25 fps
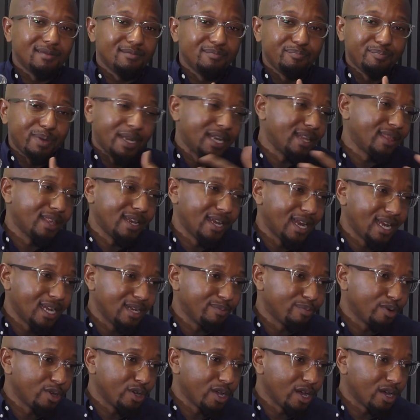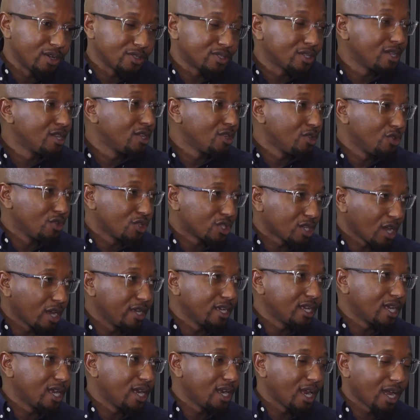better than anybody else. You're
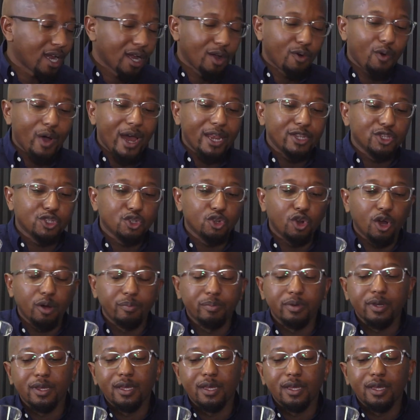sounding like a wine snob.